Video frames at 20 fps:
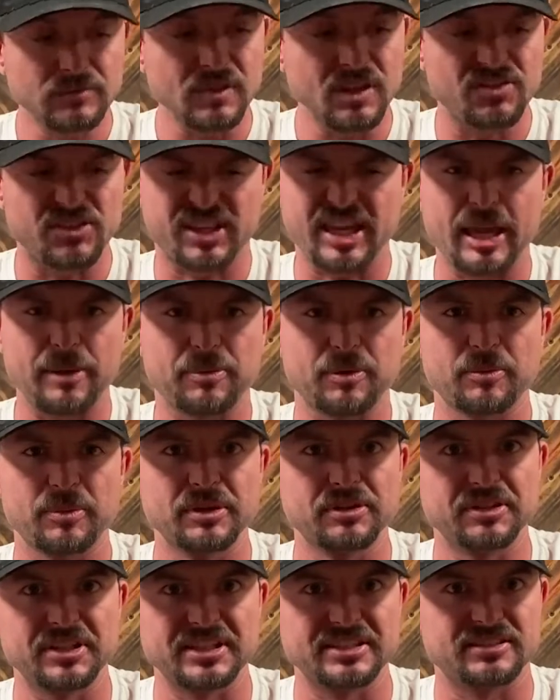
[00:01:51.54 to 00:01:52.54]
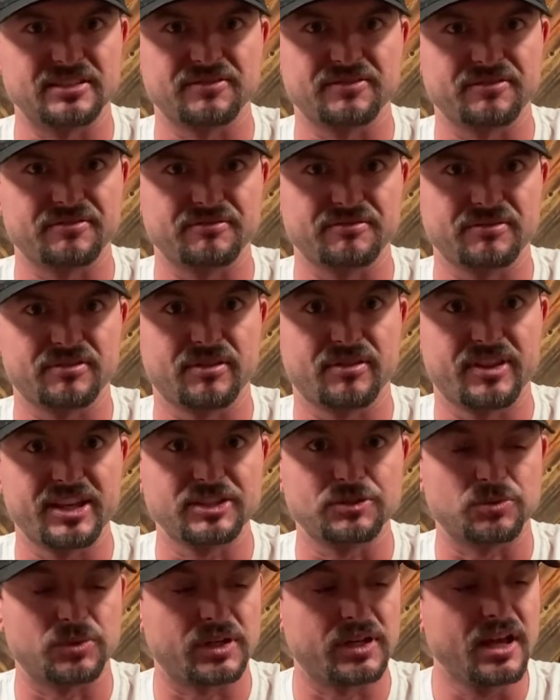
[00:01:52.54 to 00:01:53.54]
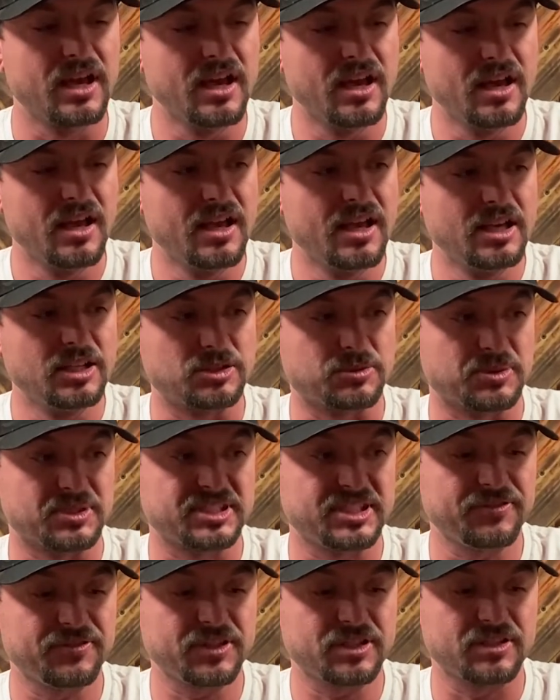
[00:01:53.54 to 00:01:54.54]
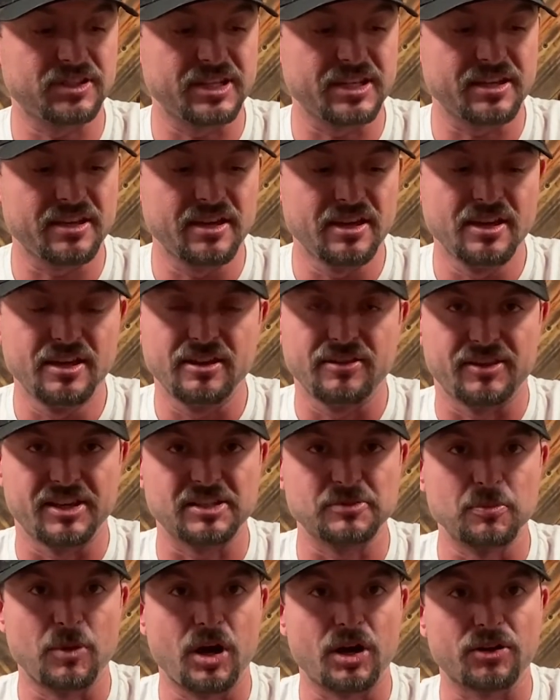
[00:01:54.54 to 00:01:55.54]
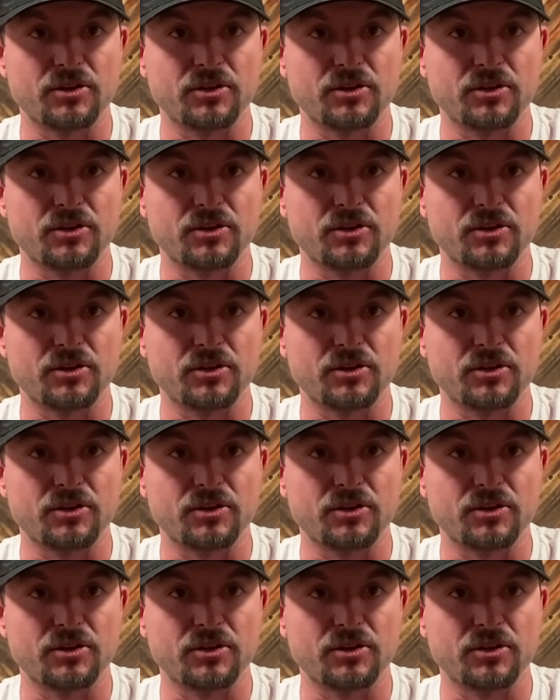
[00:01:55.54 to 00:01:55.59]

the capabilities of this one. Specifically, this model